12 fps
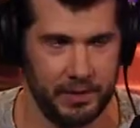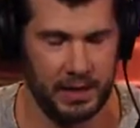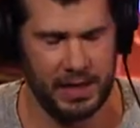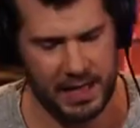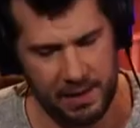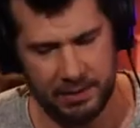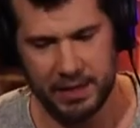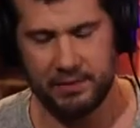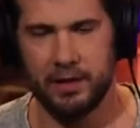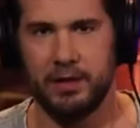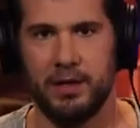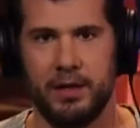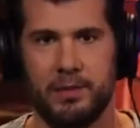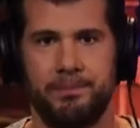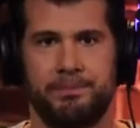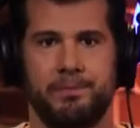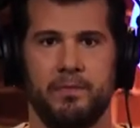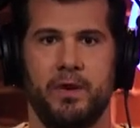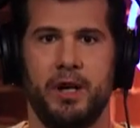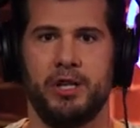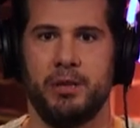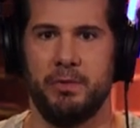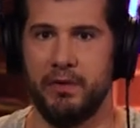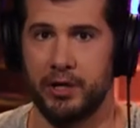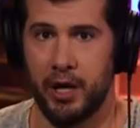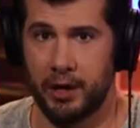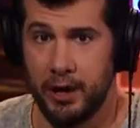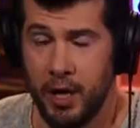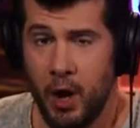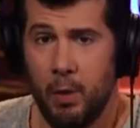Oh. And I believe are very ashamed of their daughter.